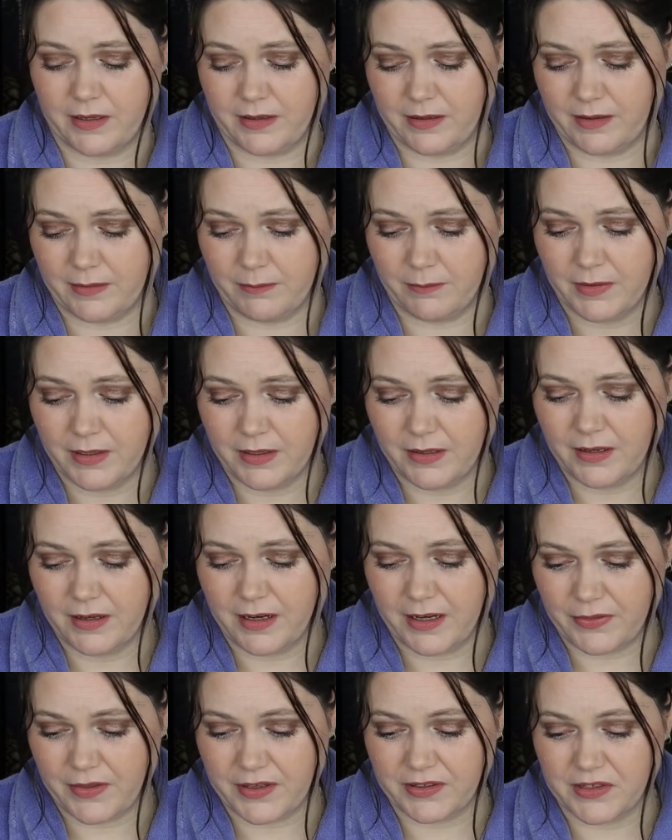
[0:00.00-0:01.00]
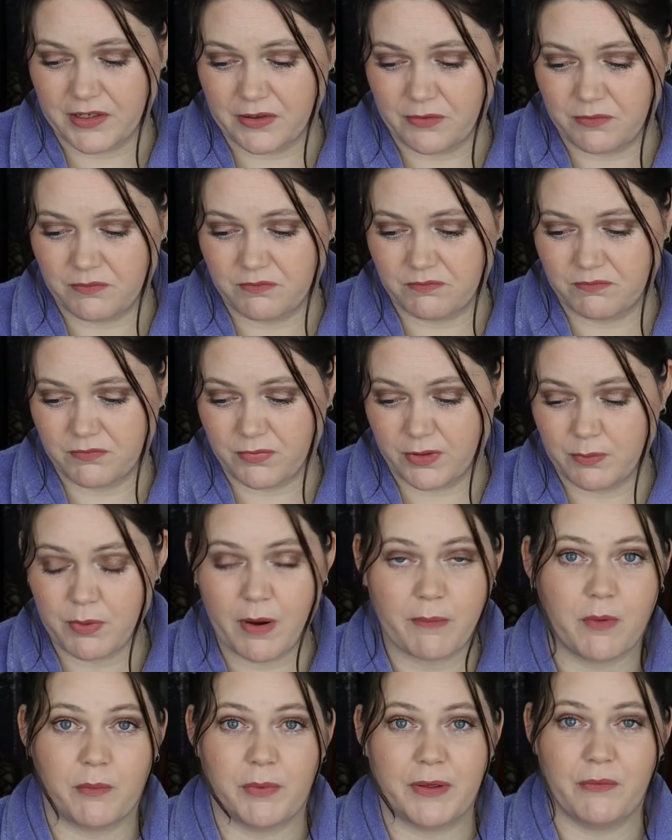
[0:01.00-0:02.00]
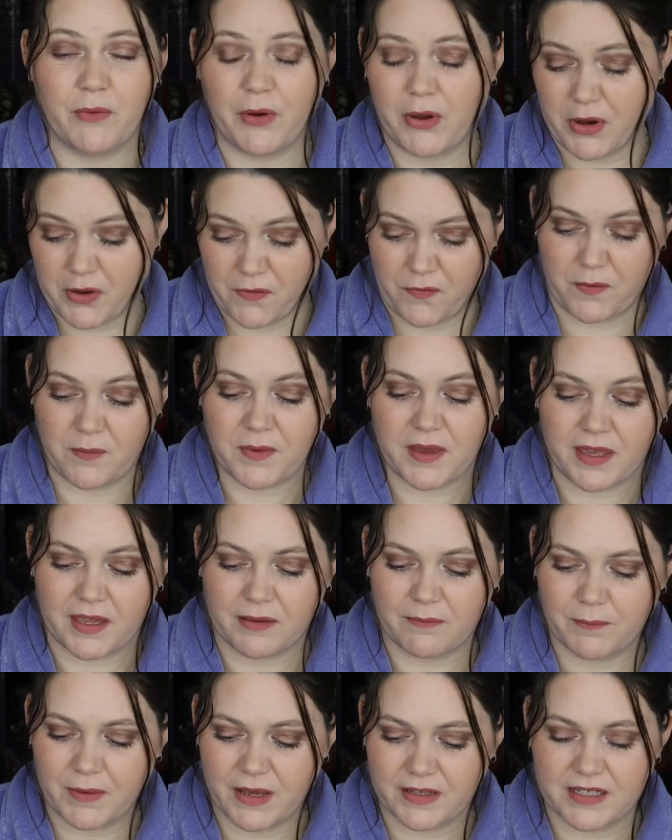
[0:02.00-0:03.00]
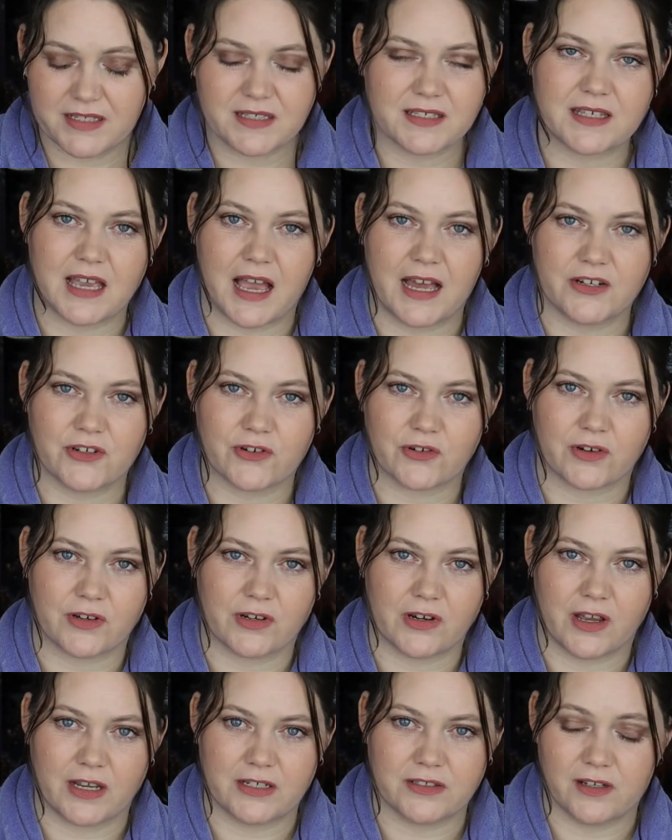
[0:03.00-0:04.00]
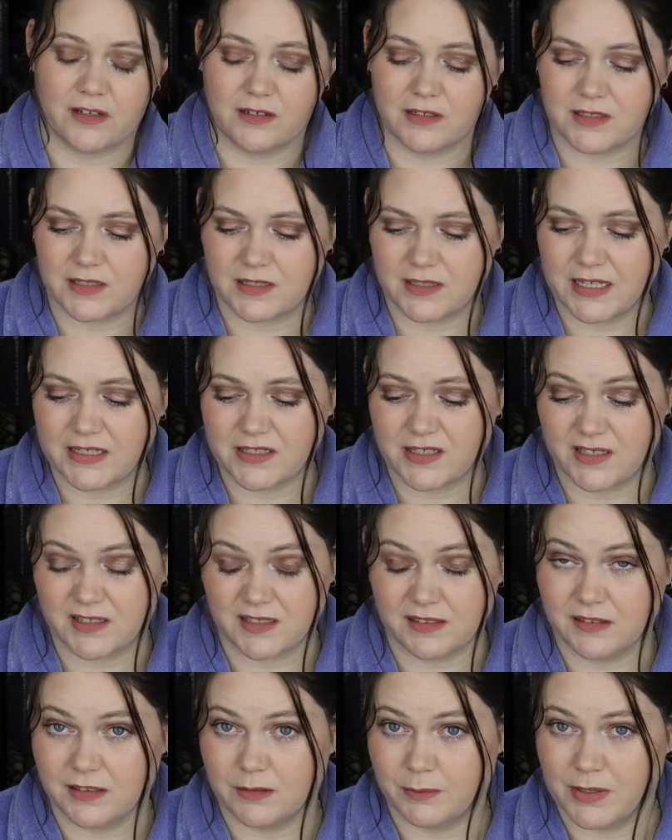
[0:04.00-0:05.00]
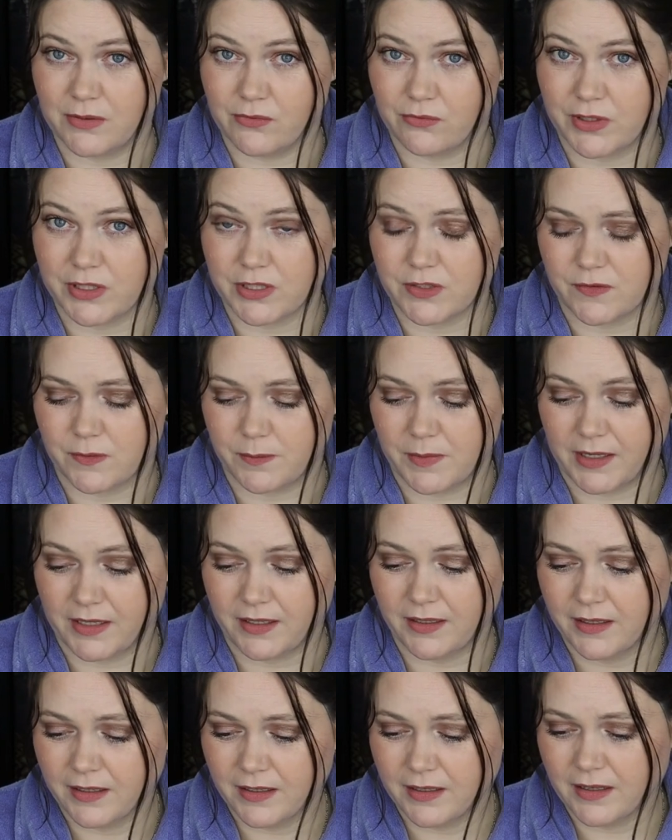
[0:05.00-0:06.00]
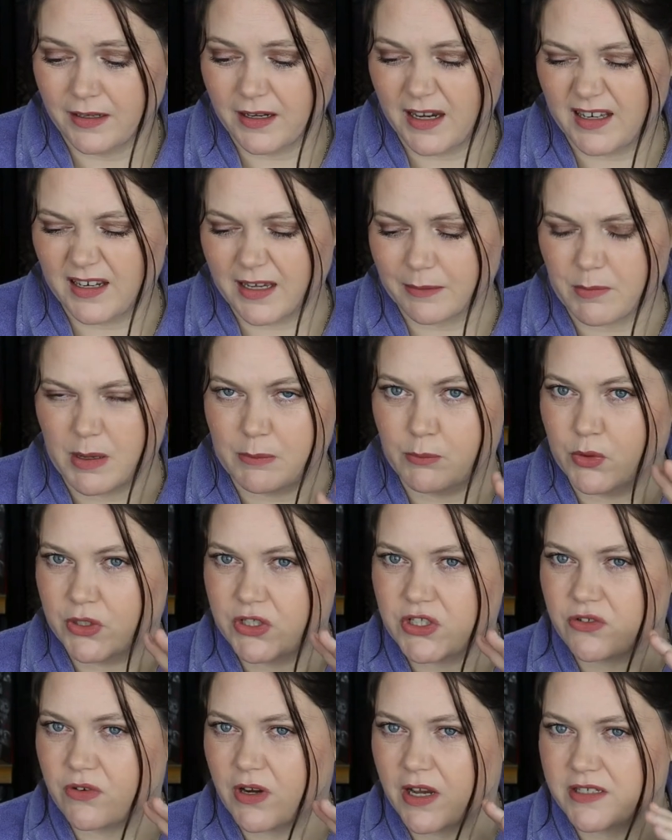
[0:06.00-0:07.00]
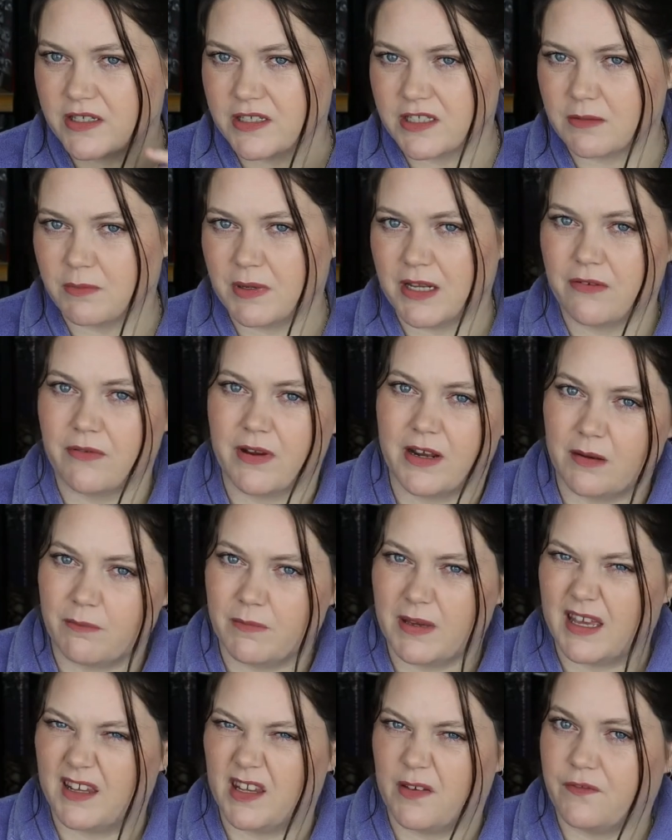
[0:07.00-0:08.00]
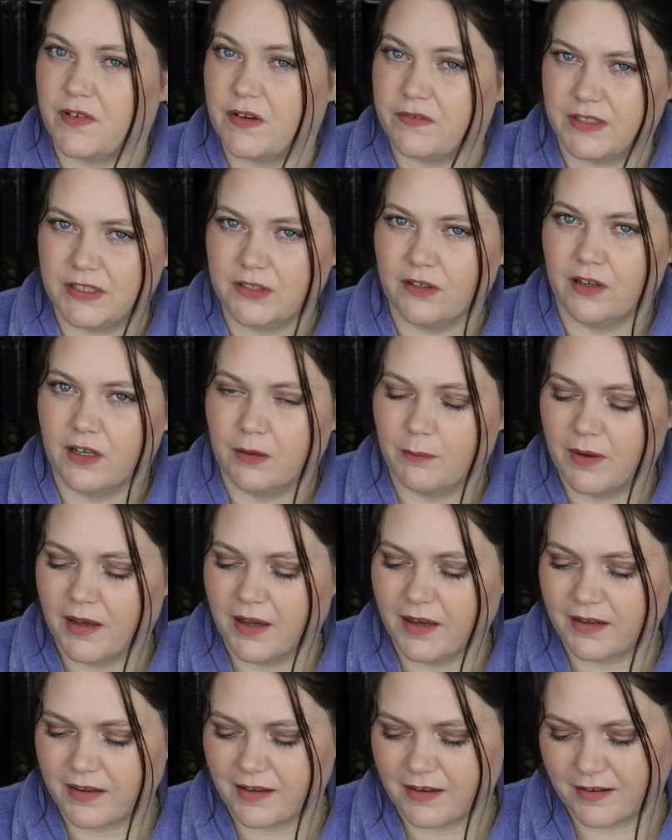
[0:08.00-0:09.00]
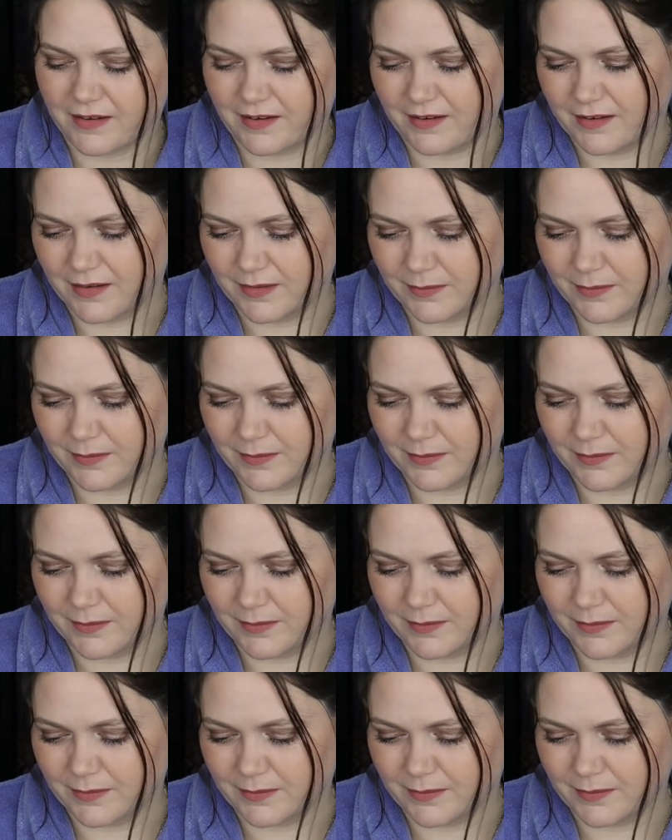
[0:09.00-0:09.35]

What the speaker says: I think that it would probably work for me, but this is $109 and that's just a little bit rich for me. I like my moisturizers to be around about the $50 mark.